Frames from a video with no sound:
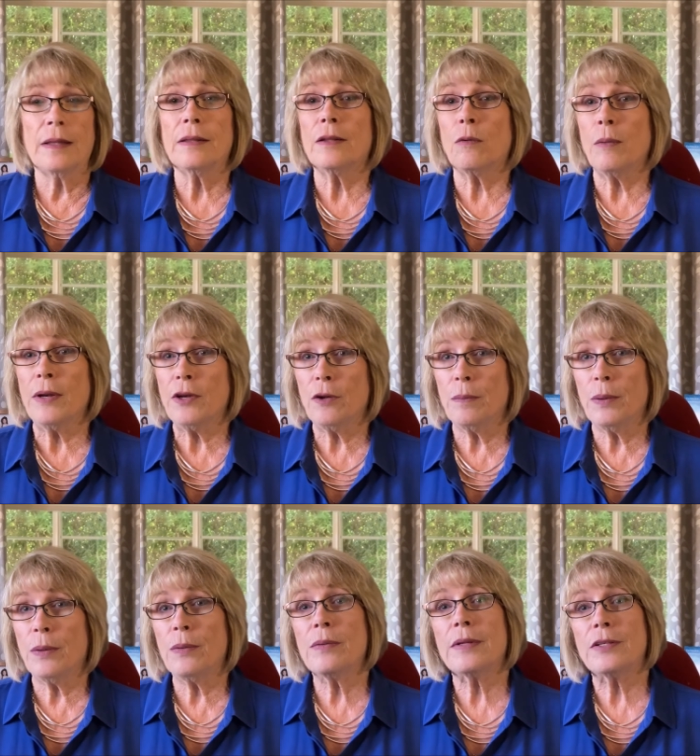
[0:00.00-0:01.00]
The window
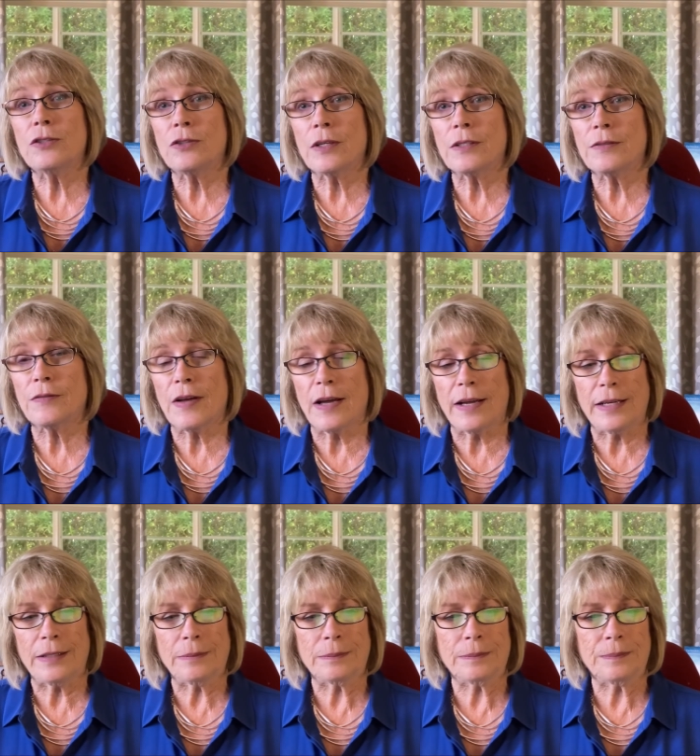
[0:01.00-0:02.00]
booth is just
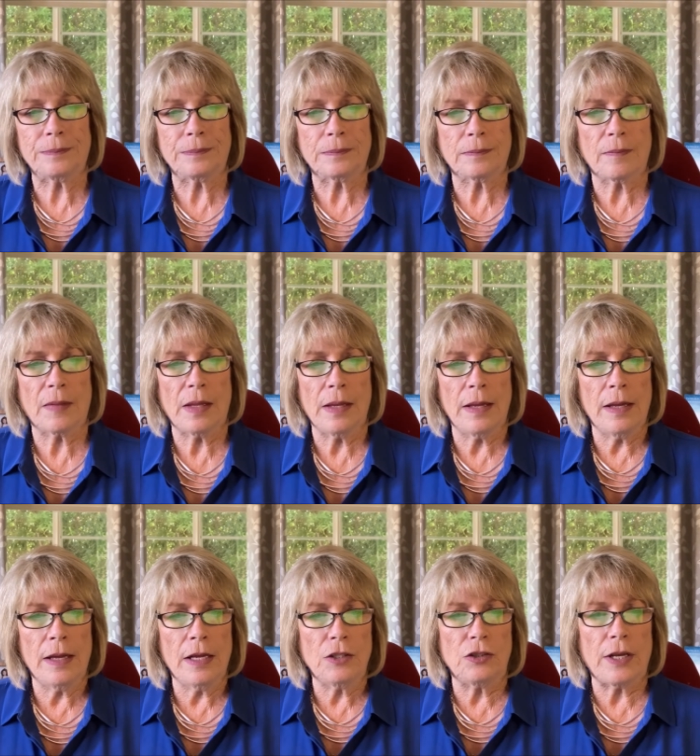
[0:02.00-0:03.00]
fine.
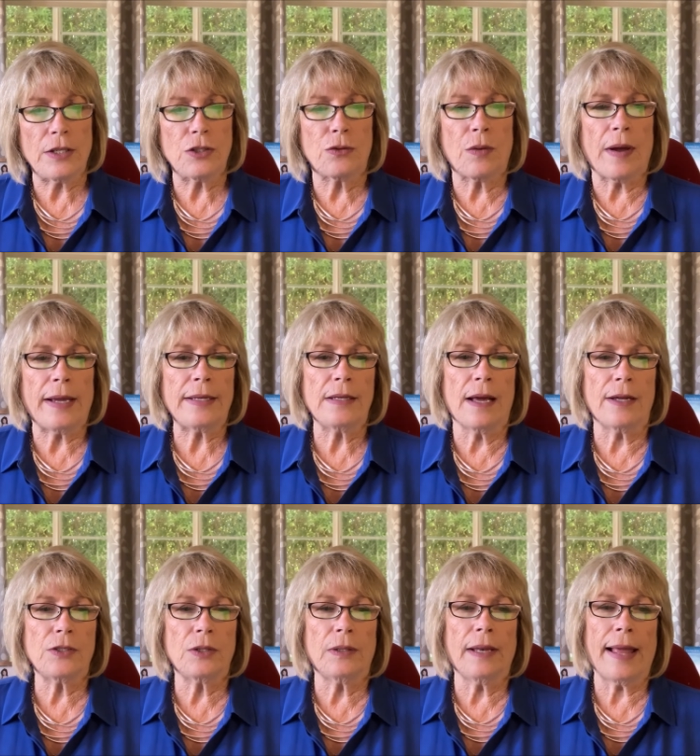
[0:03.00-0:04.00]
Jess tried
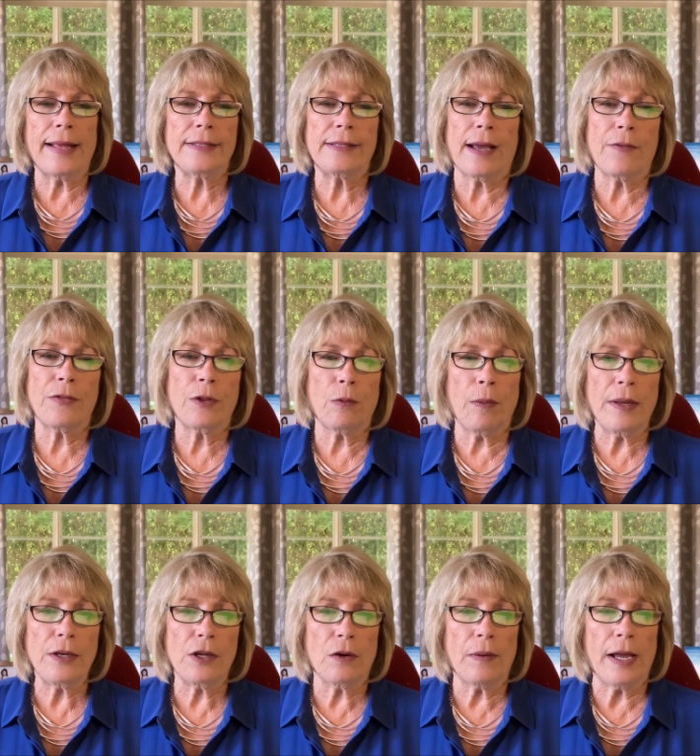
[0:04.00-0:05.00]
not to glance out the
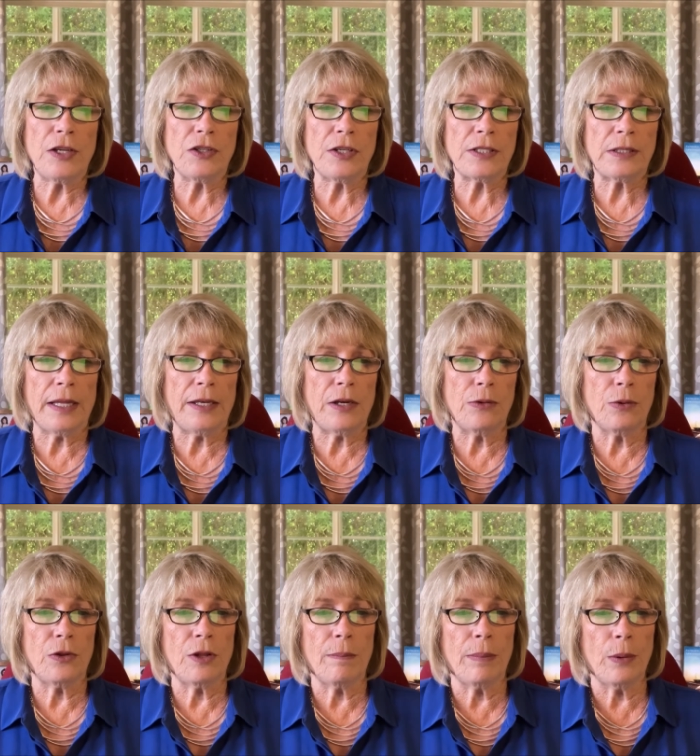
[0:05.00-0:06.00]
window as she slid into
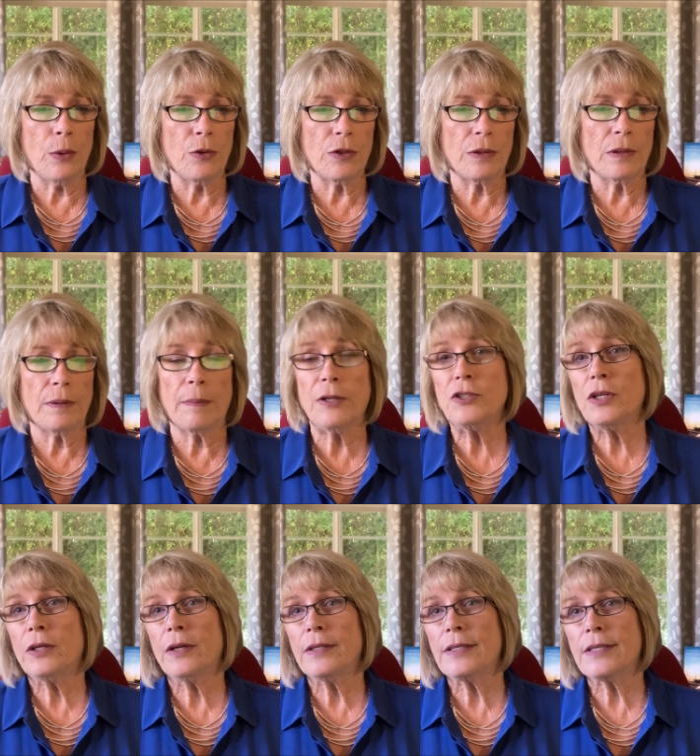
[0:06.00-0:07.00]
the booth, but she
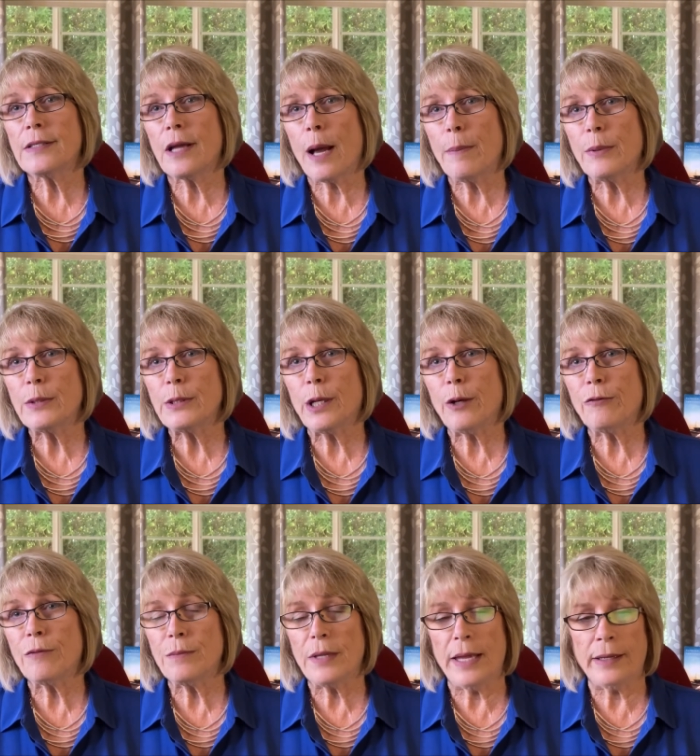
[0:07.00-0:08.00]
couldn't stop herself
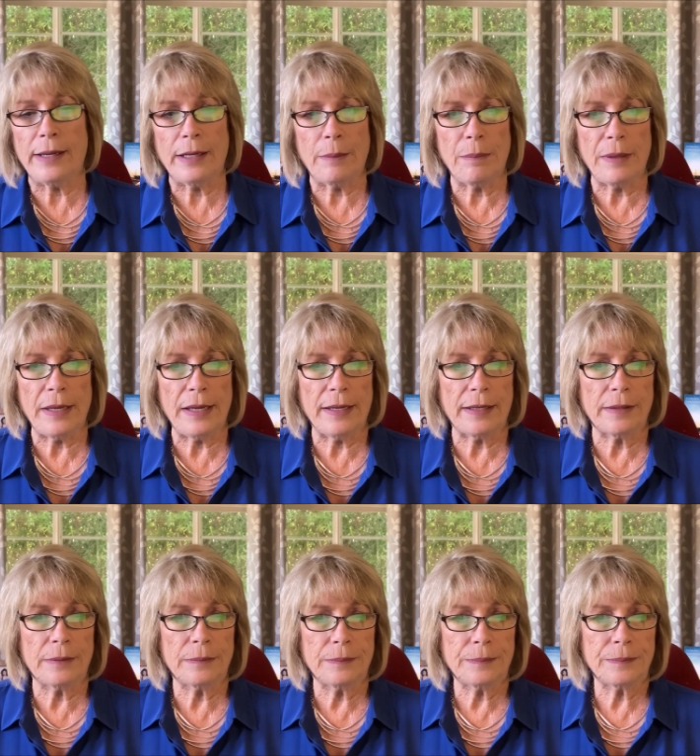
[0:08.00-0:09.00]
from taking a peek.
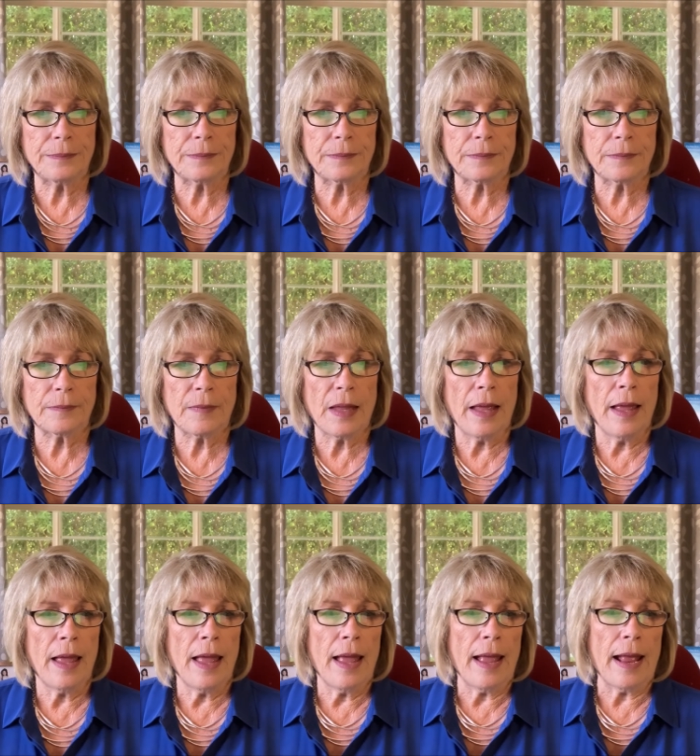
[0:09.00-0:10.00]

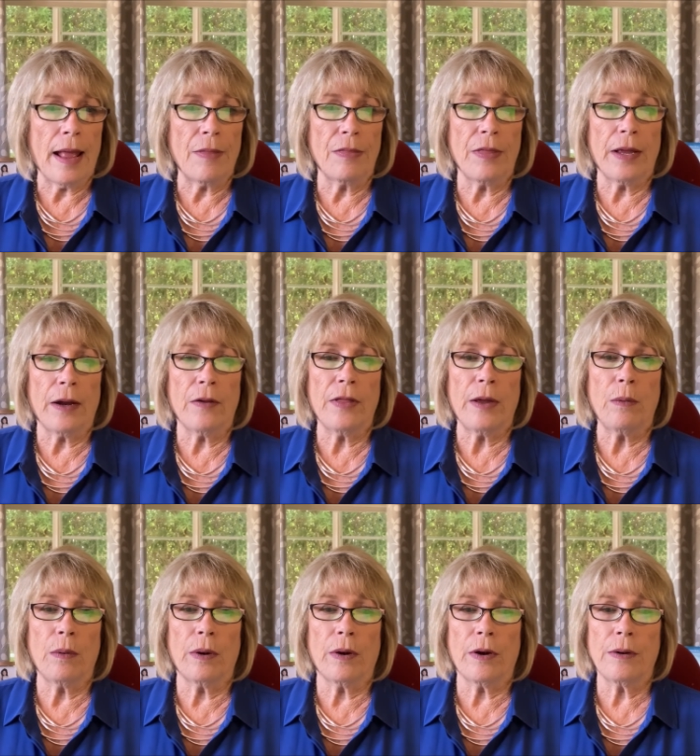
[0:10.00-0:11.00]
And there they
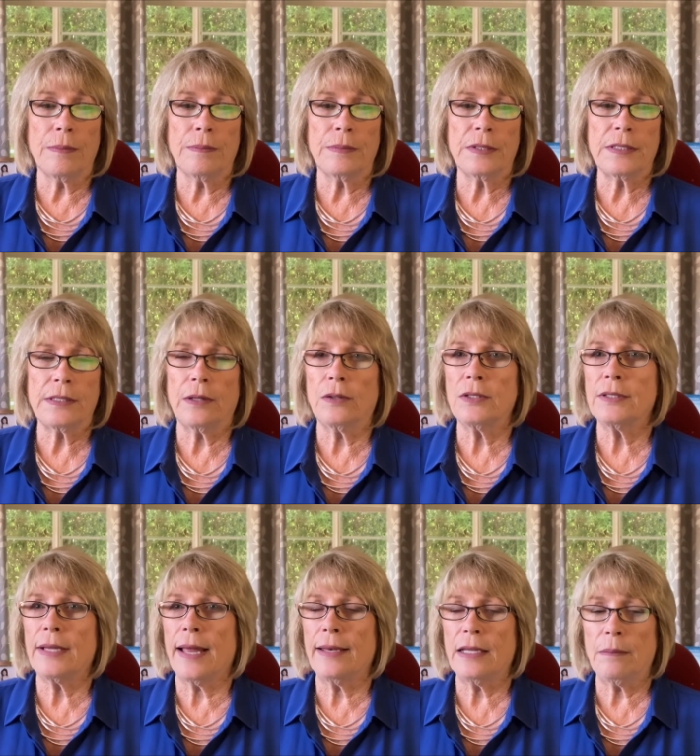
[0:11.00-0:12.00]
were, still
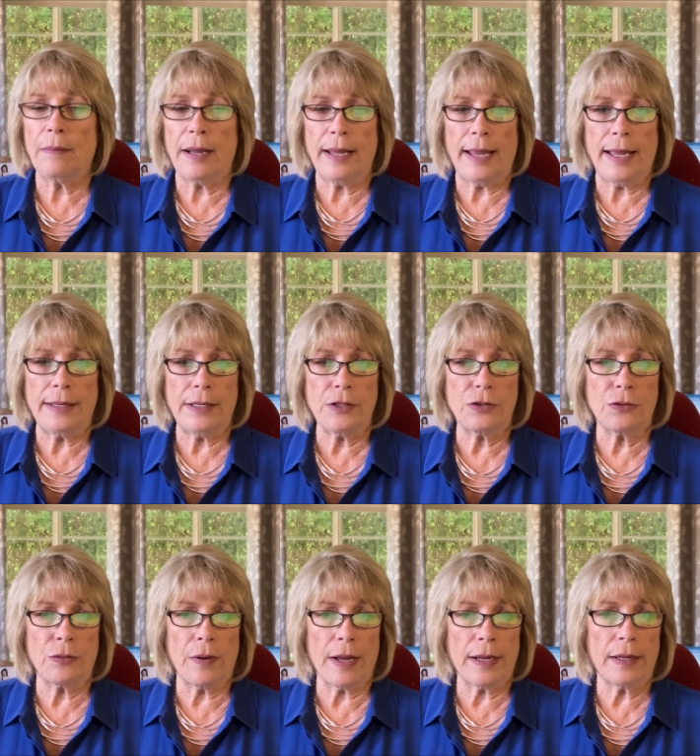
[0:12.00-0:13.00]
standing by Andy's
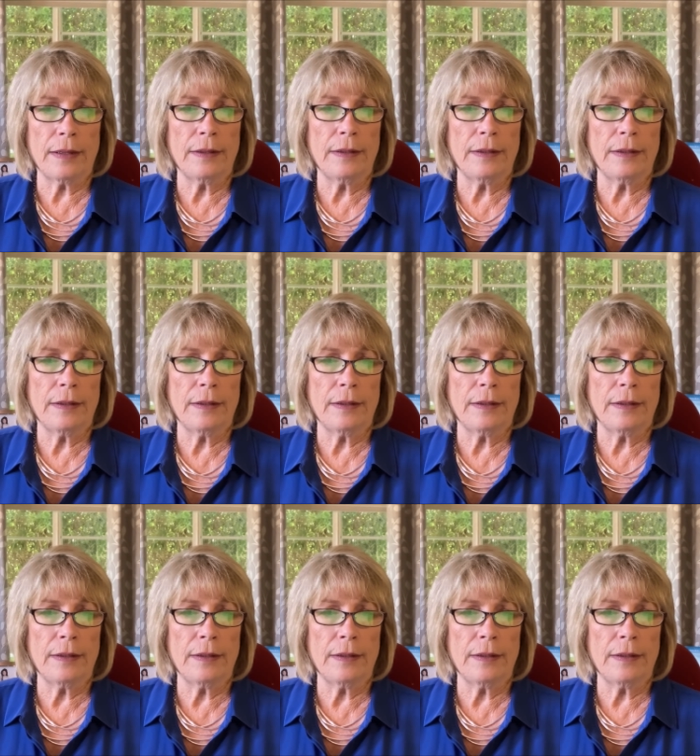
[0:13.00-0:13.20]
truck,